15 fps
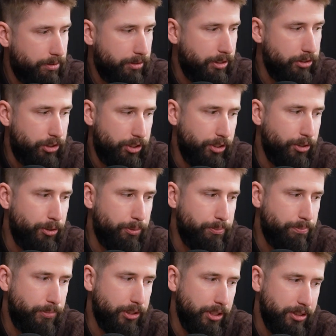
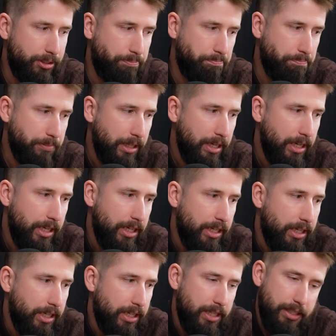consume just
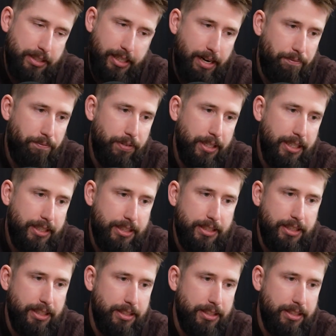Netflix